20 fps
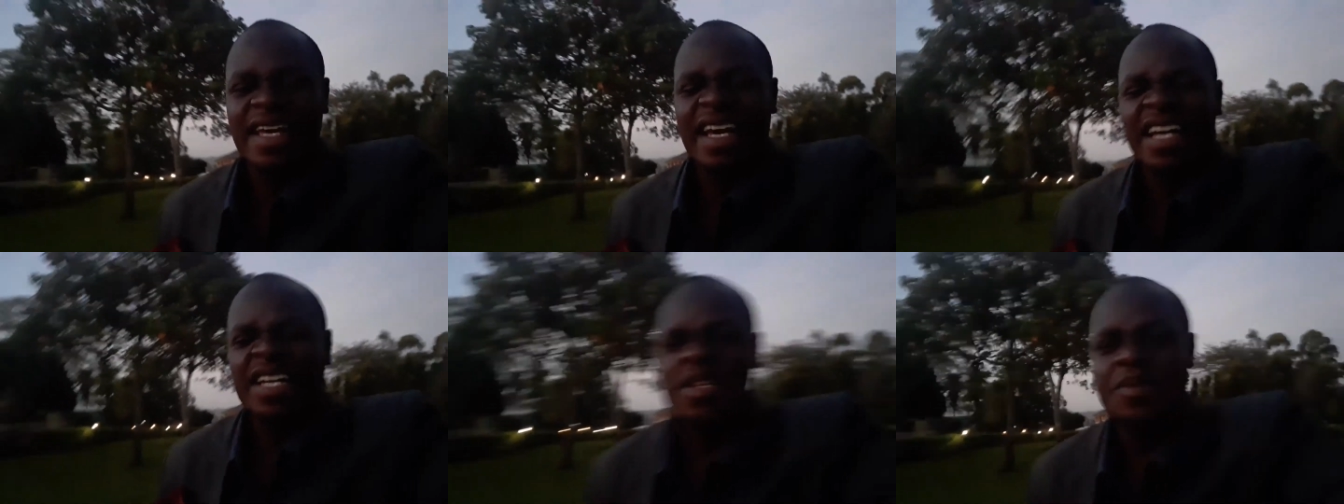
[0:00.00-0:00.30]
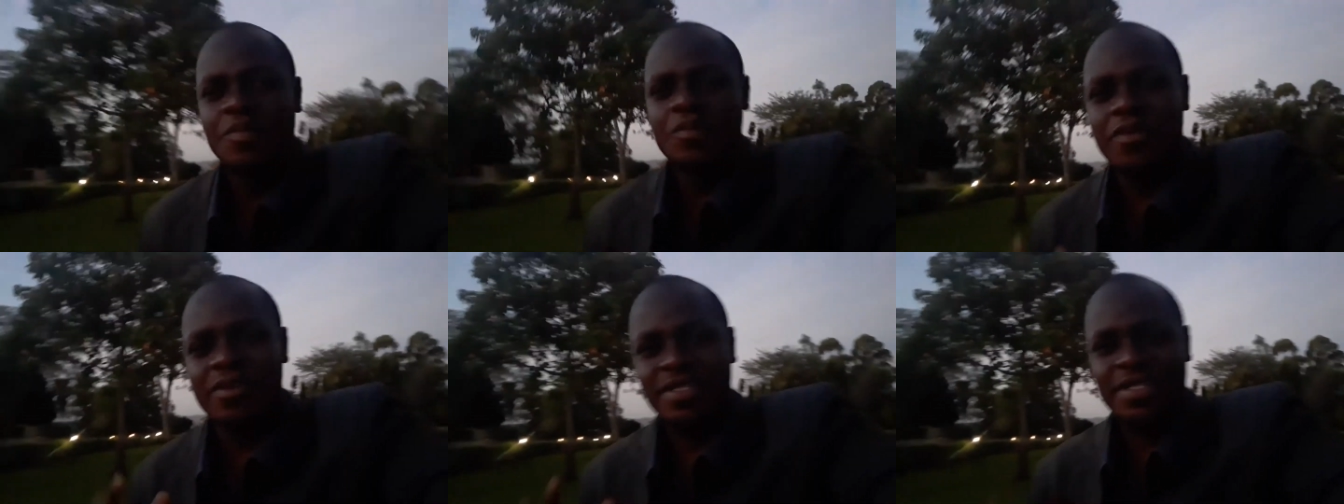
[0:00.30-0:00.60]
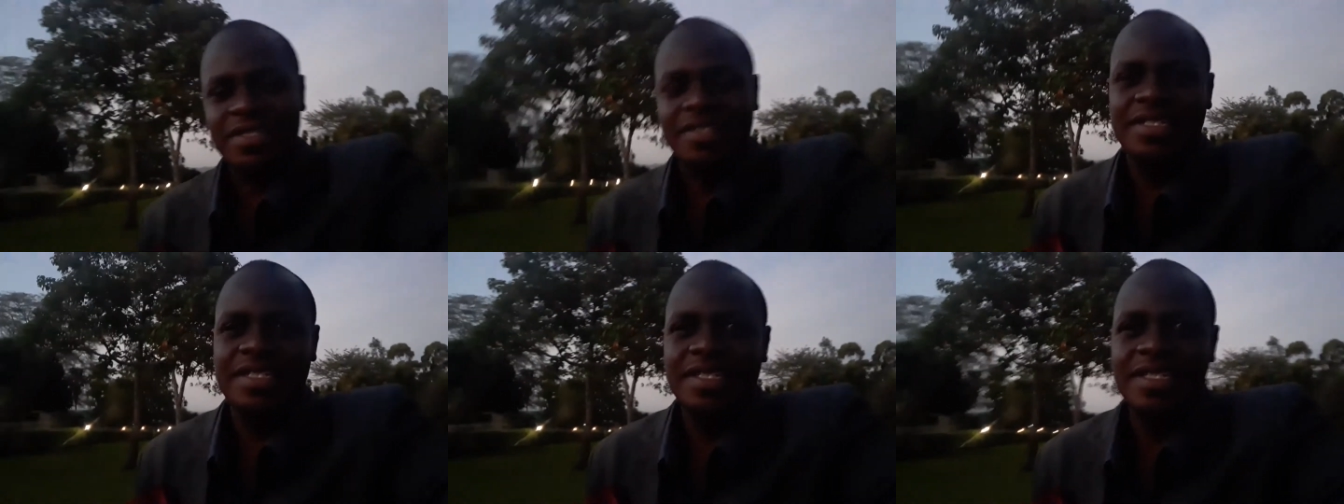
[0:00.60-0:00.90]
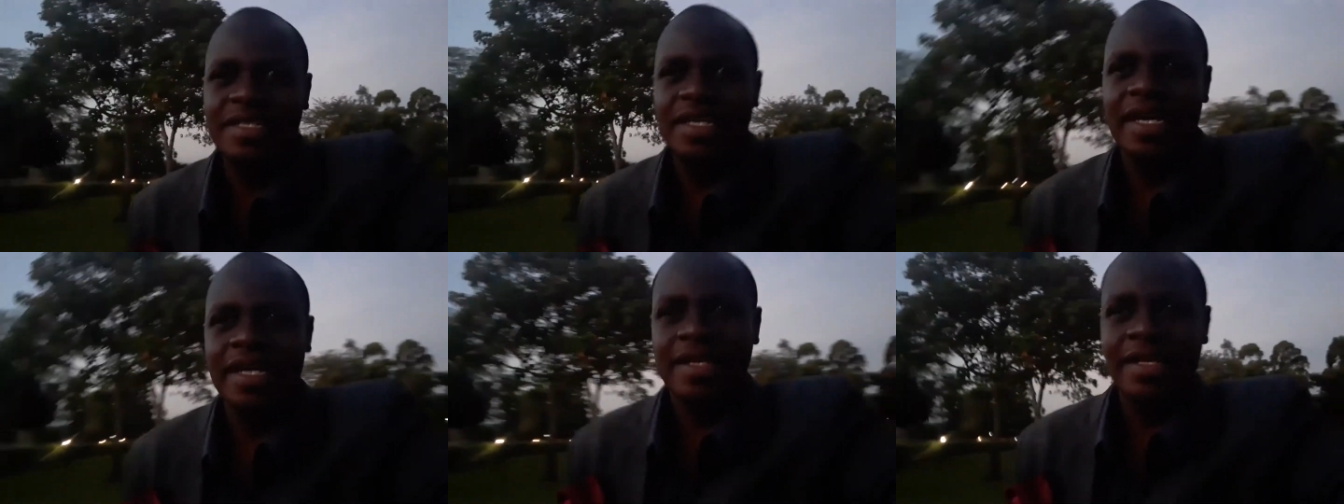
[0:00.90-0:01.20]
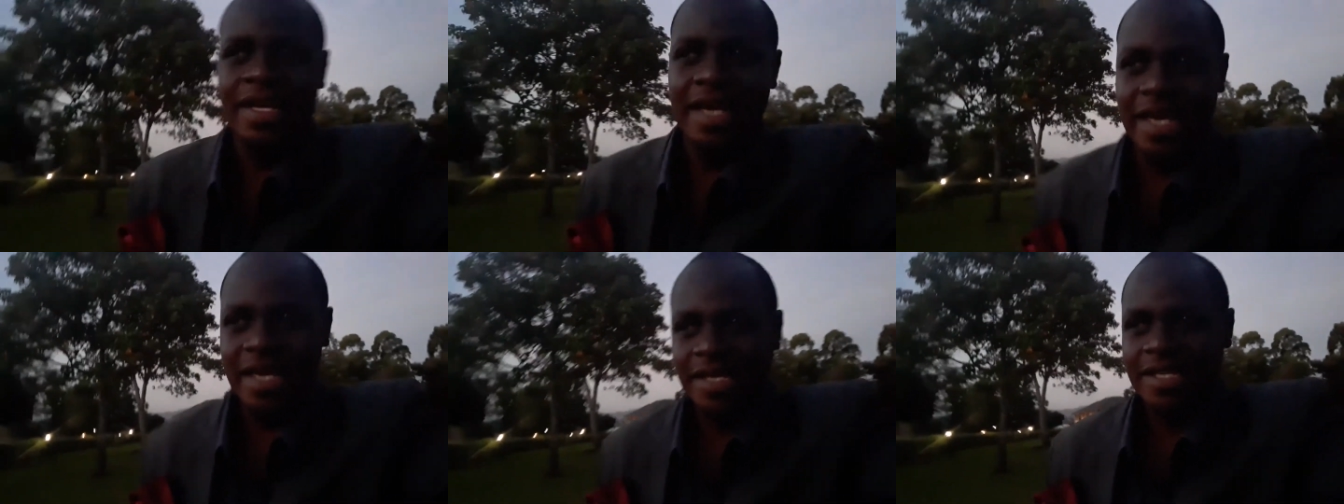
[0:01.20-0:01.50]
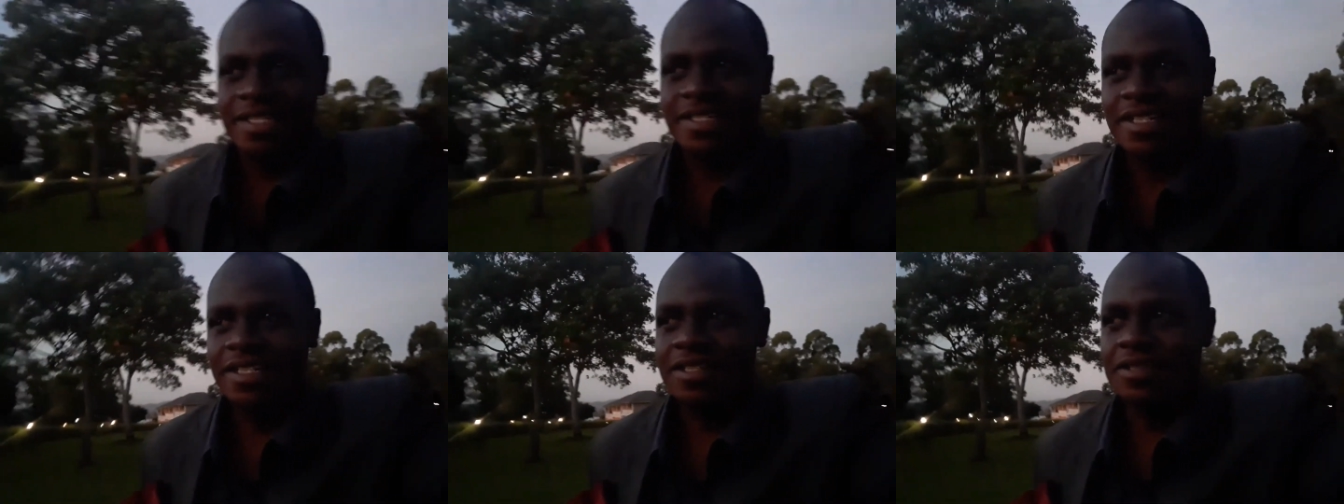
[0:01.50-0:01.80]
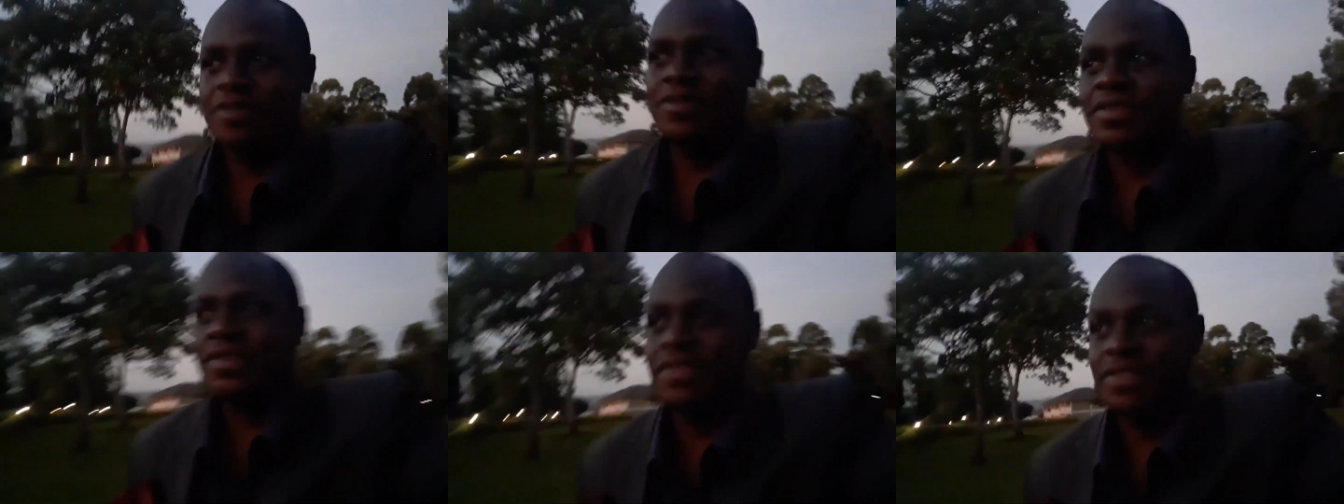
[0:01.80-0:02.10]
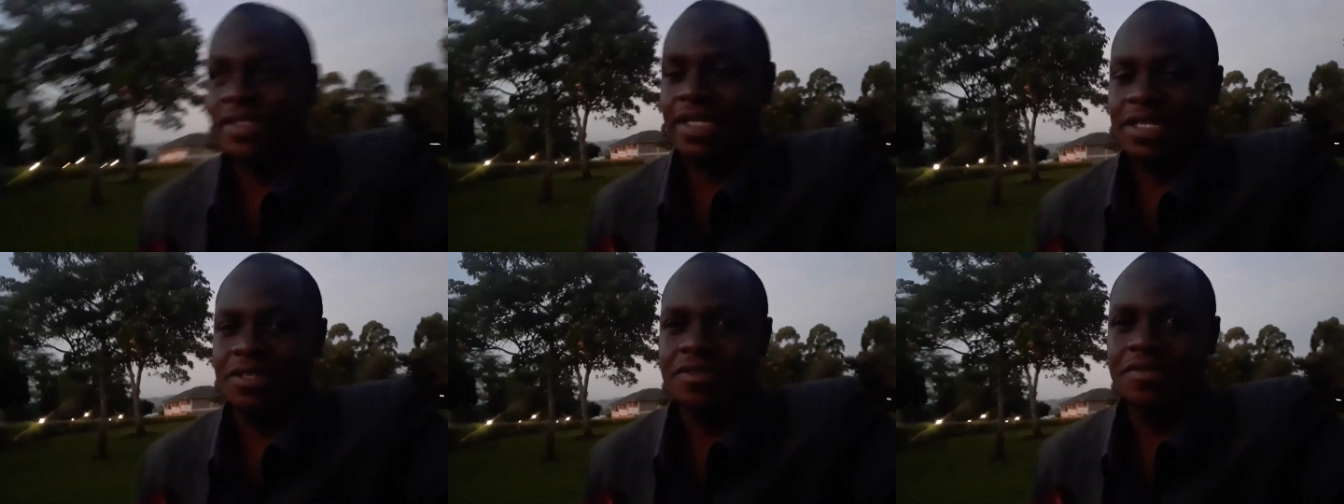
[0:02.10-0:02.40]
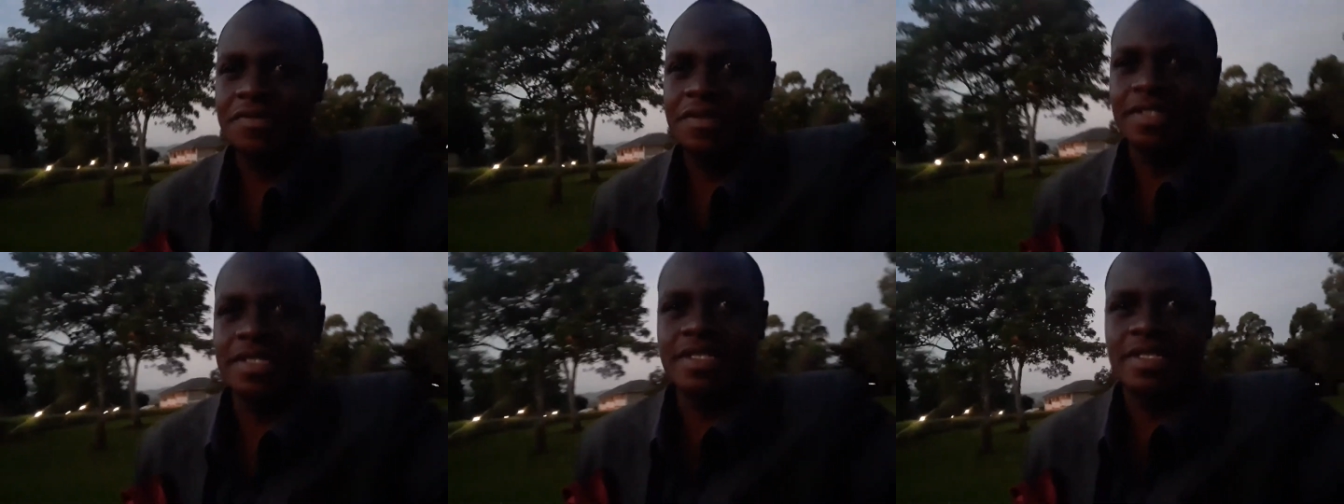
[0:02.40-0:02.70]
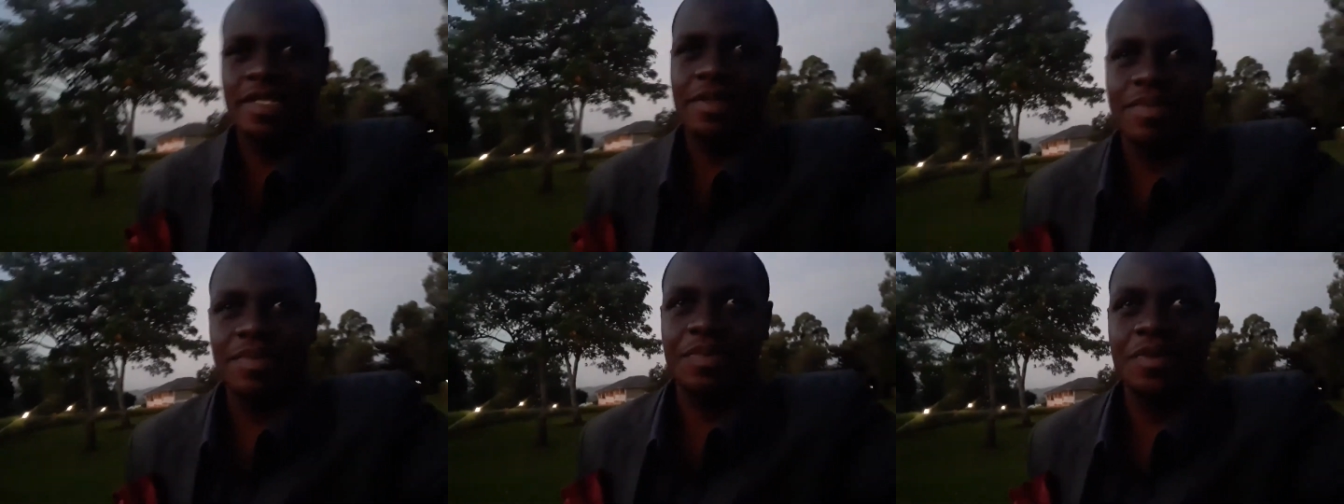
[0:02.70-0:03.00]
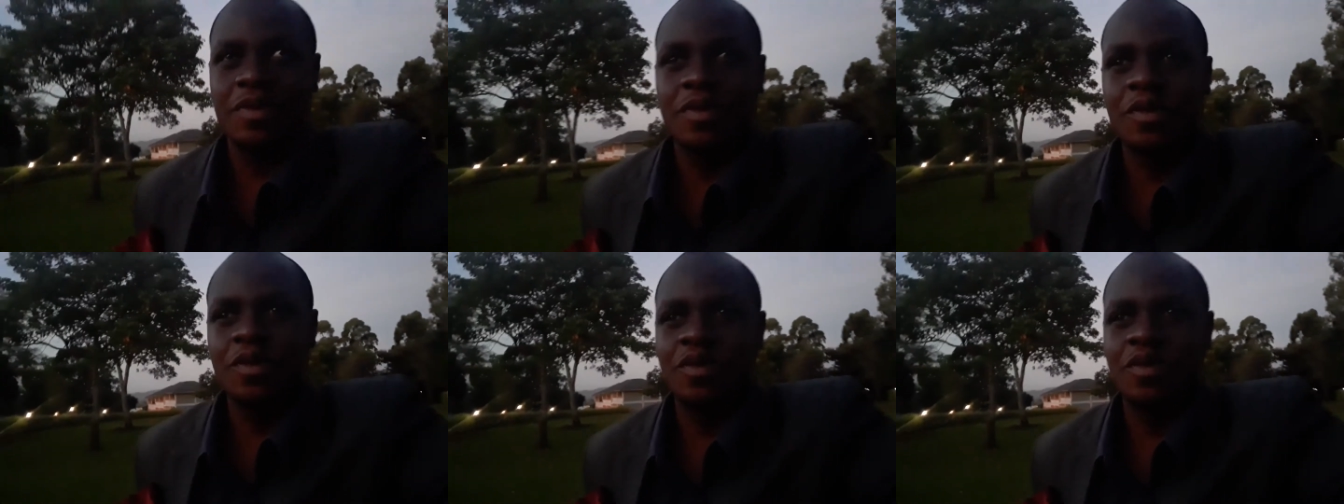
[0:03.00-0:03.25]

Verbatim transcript: animosity and hate and all these kind of things that people